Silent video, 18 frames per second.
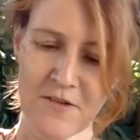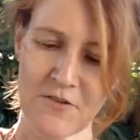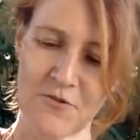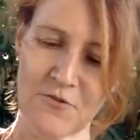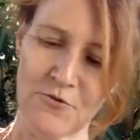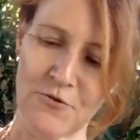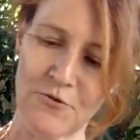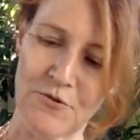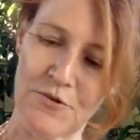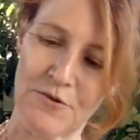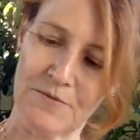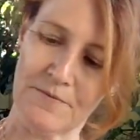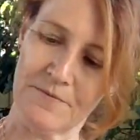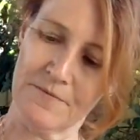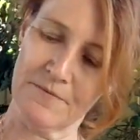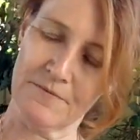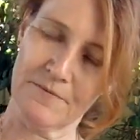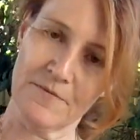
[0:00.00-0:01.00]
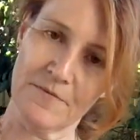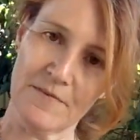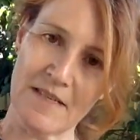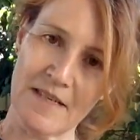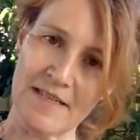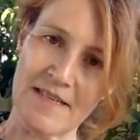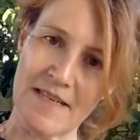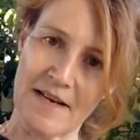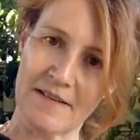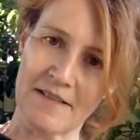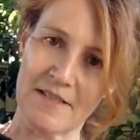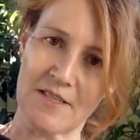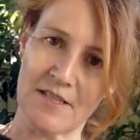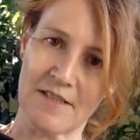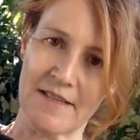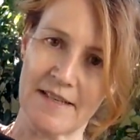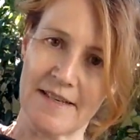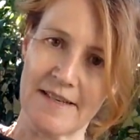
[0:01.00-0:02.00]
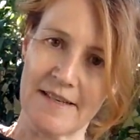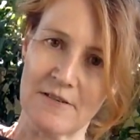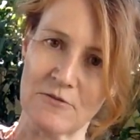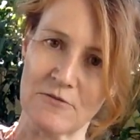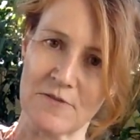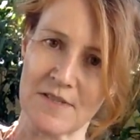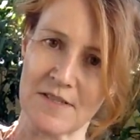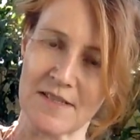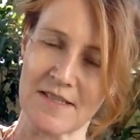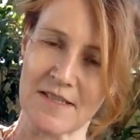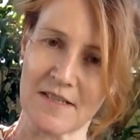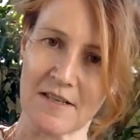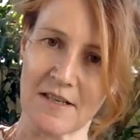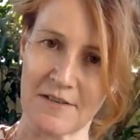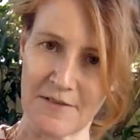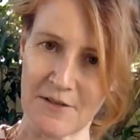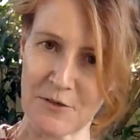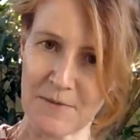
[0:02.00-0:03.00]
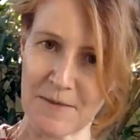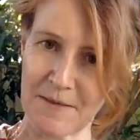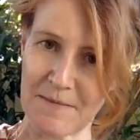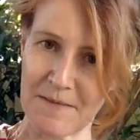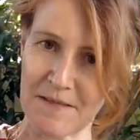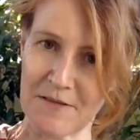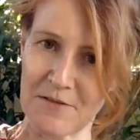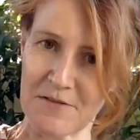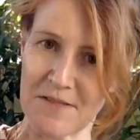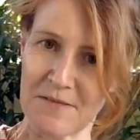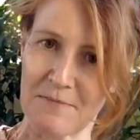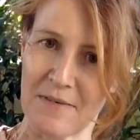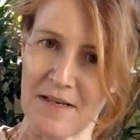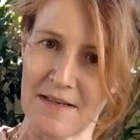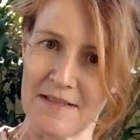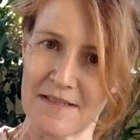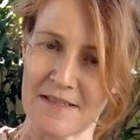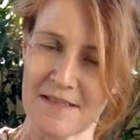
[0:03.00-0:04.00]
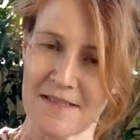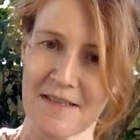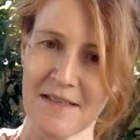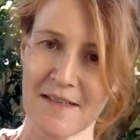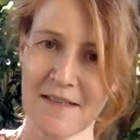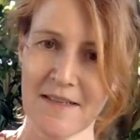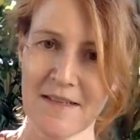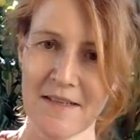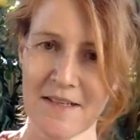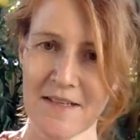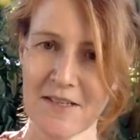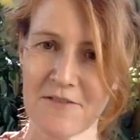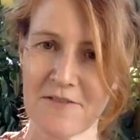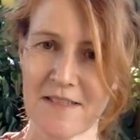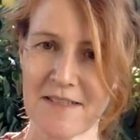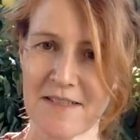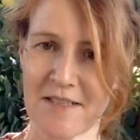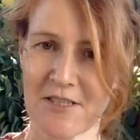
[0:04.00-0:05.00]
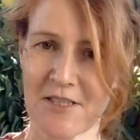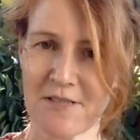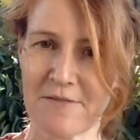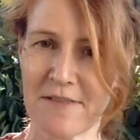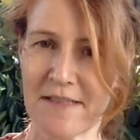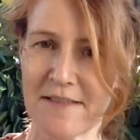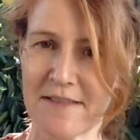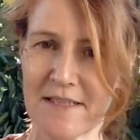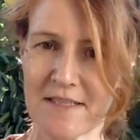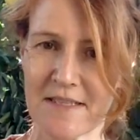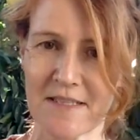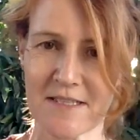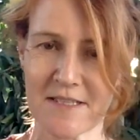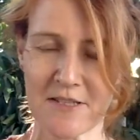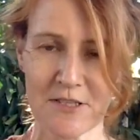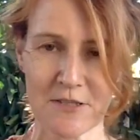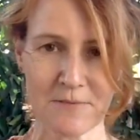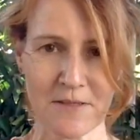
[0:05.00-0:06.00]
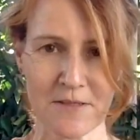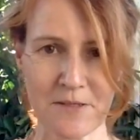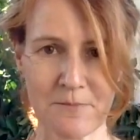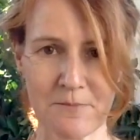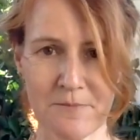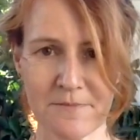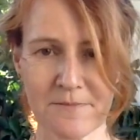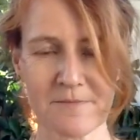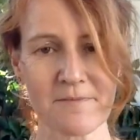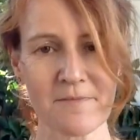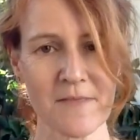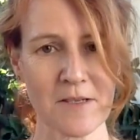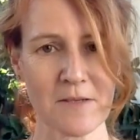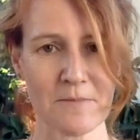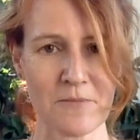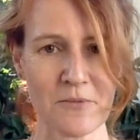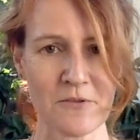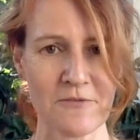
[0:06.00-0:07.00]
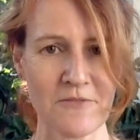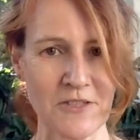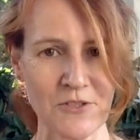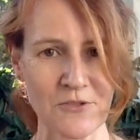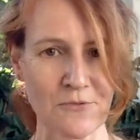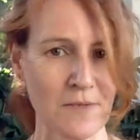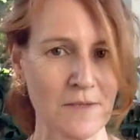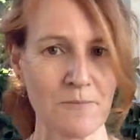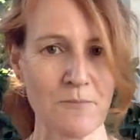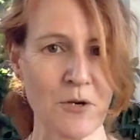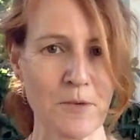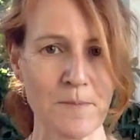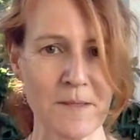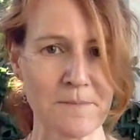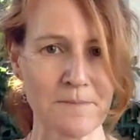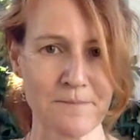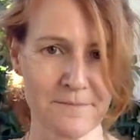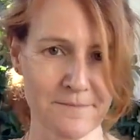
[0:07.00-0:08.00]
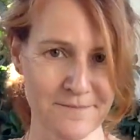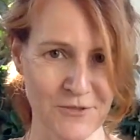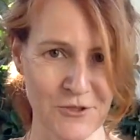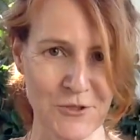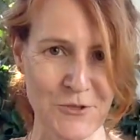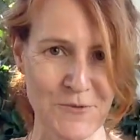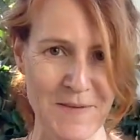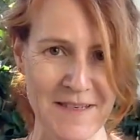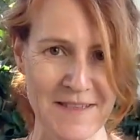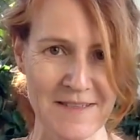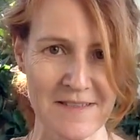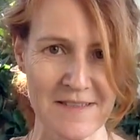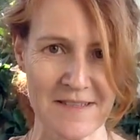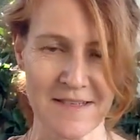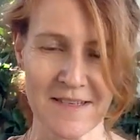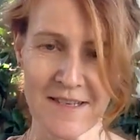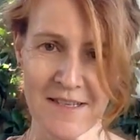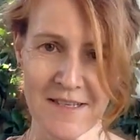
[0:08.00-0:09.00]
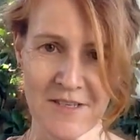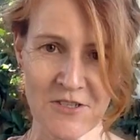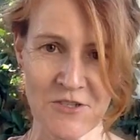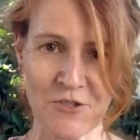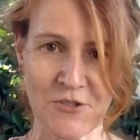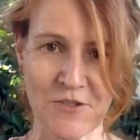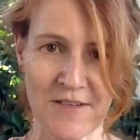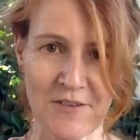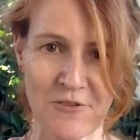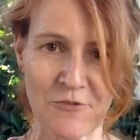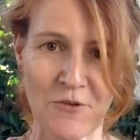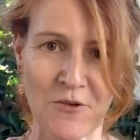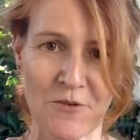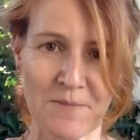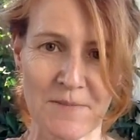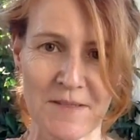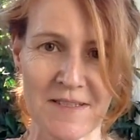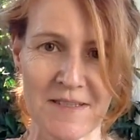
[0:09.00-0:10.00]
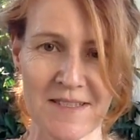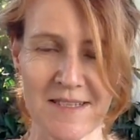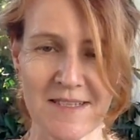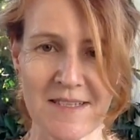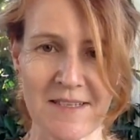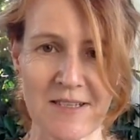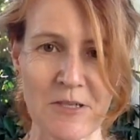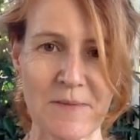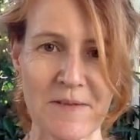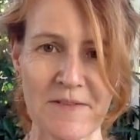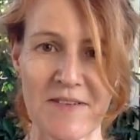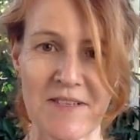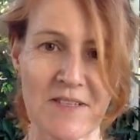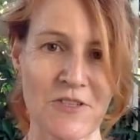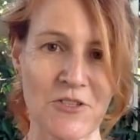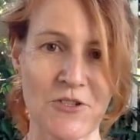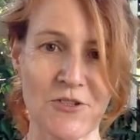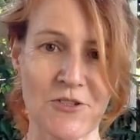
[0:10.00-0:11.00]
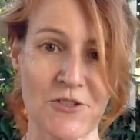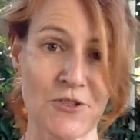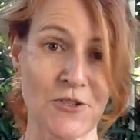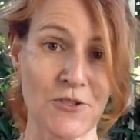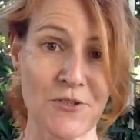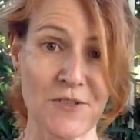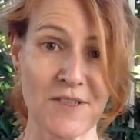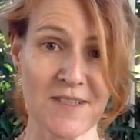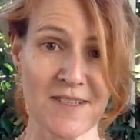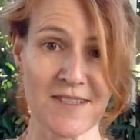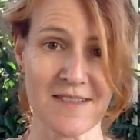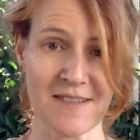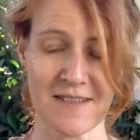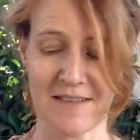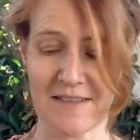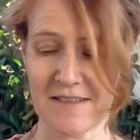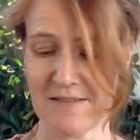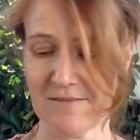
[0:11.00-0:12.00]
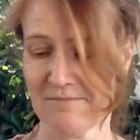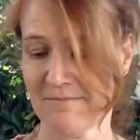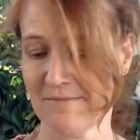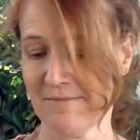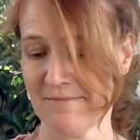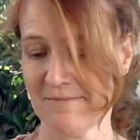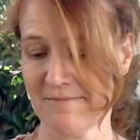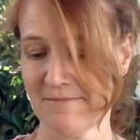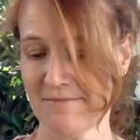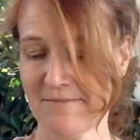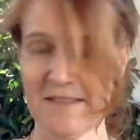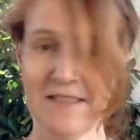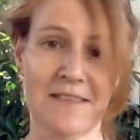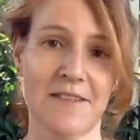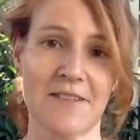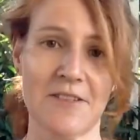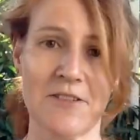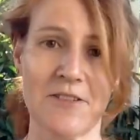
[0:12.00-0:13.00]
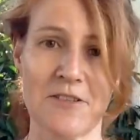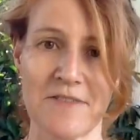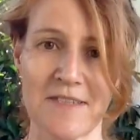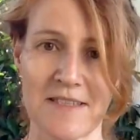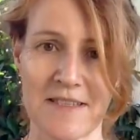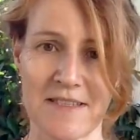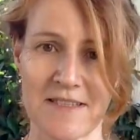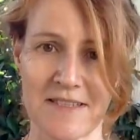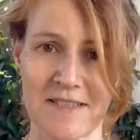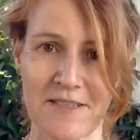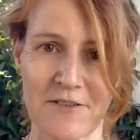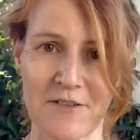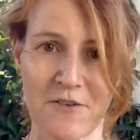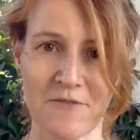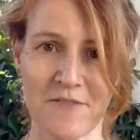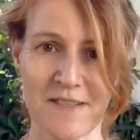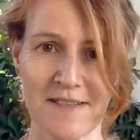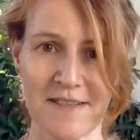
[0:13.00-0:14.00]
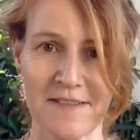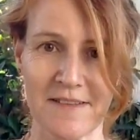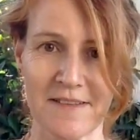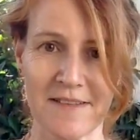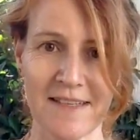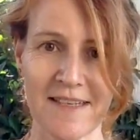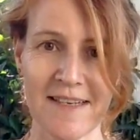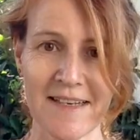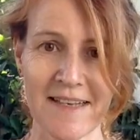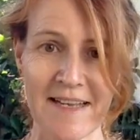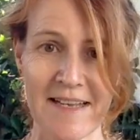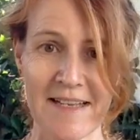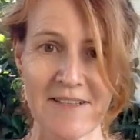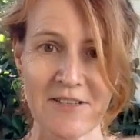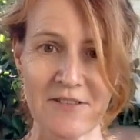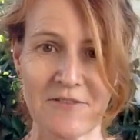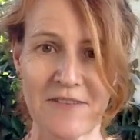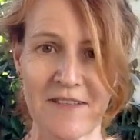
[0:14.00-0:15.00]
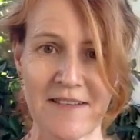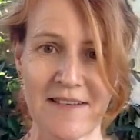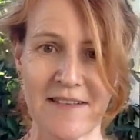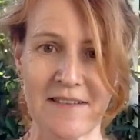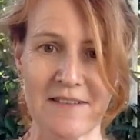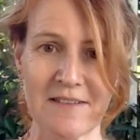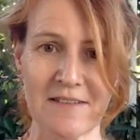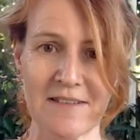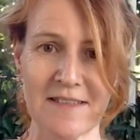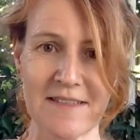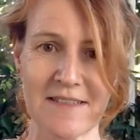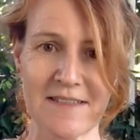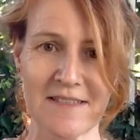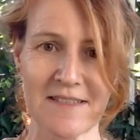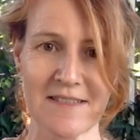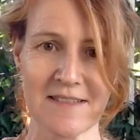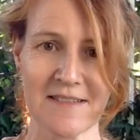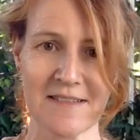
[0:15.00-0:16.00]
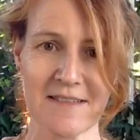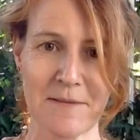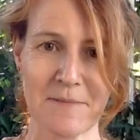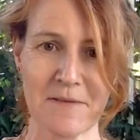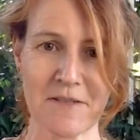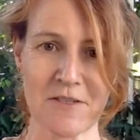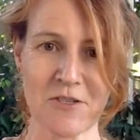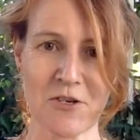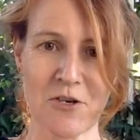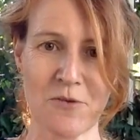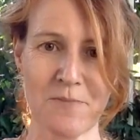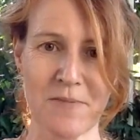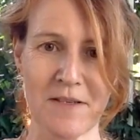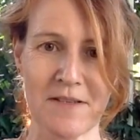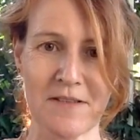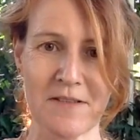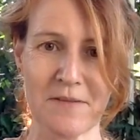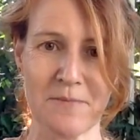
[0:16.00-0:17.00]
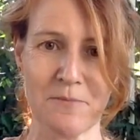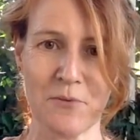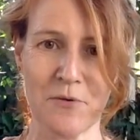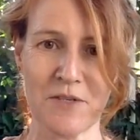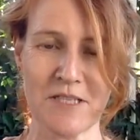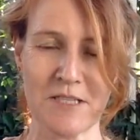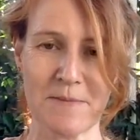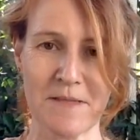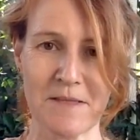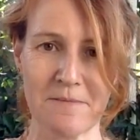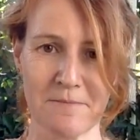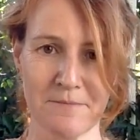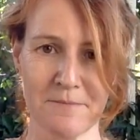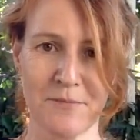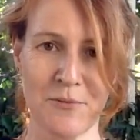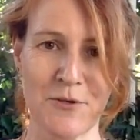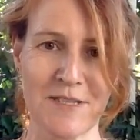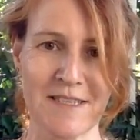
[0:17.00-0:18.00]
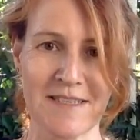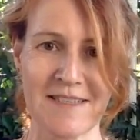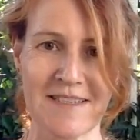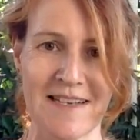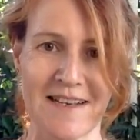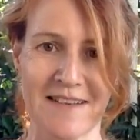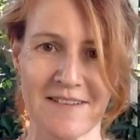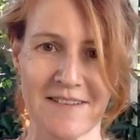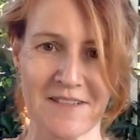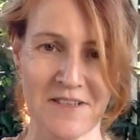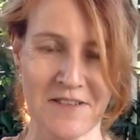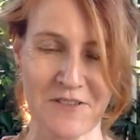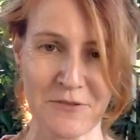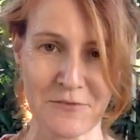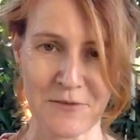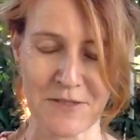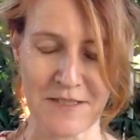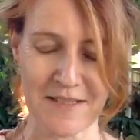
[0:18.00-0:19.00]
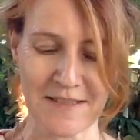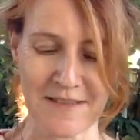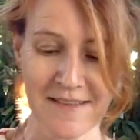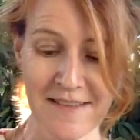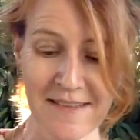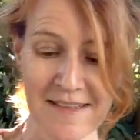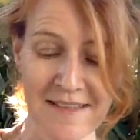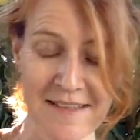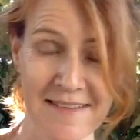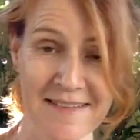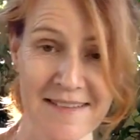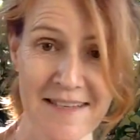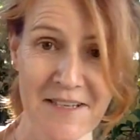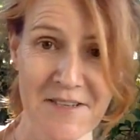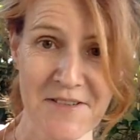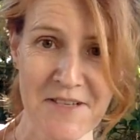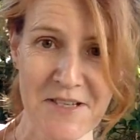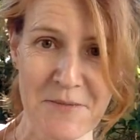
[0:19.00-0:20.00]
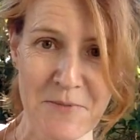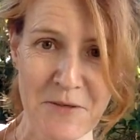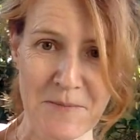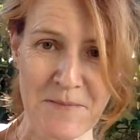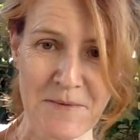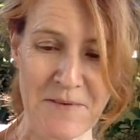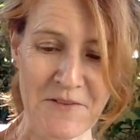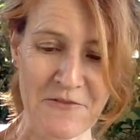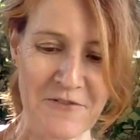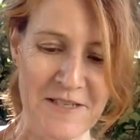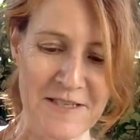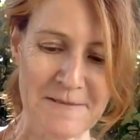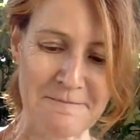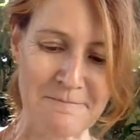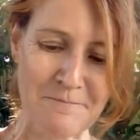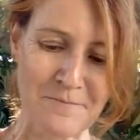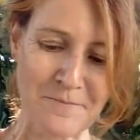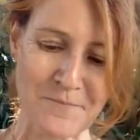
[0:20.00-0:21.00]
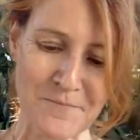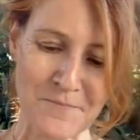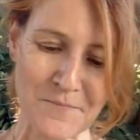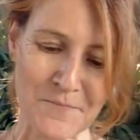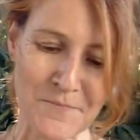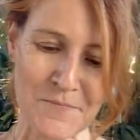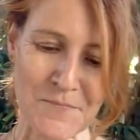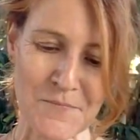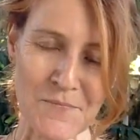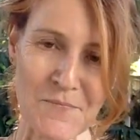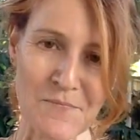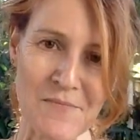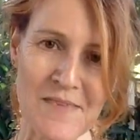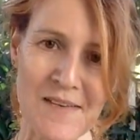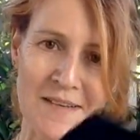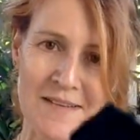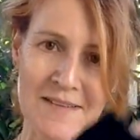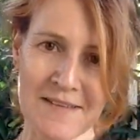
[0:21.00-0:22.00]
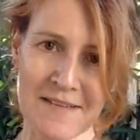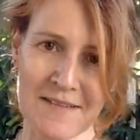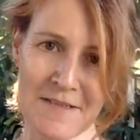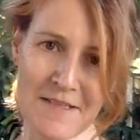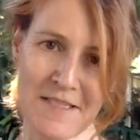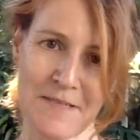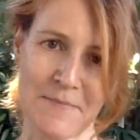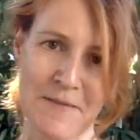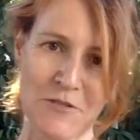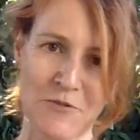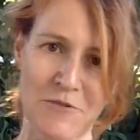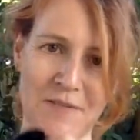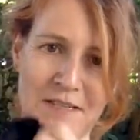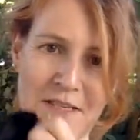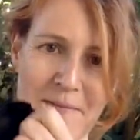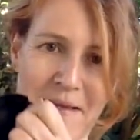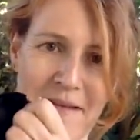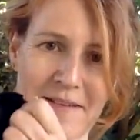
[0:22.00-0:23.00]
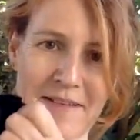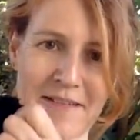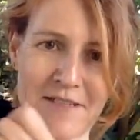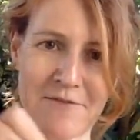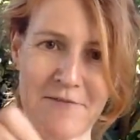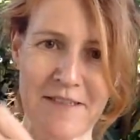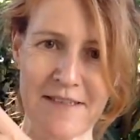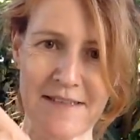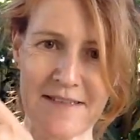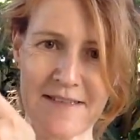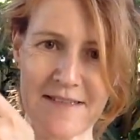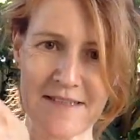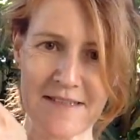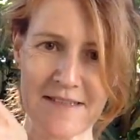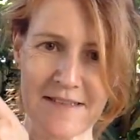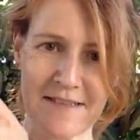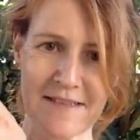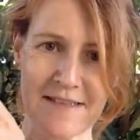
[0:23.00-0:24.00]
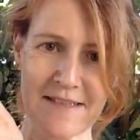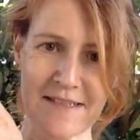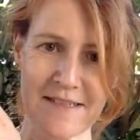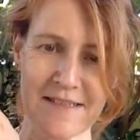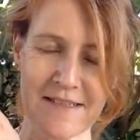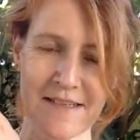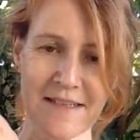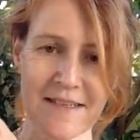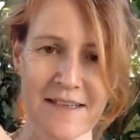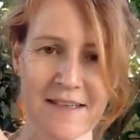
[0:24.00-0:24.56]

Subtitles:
through and down into the heels, just to kind of help keep the heels in place. I don't know if that's actually really necessary, whether professional or proper shoemakers do that or not, but it's just a little bit of extra insurance. I don't know if it's necessary. Obviously, the head of the nail is up at the top and pointing down, because I don't want to get nails on the bottom of my feet. The special thing about these really is that this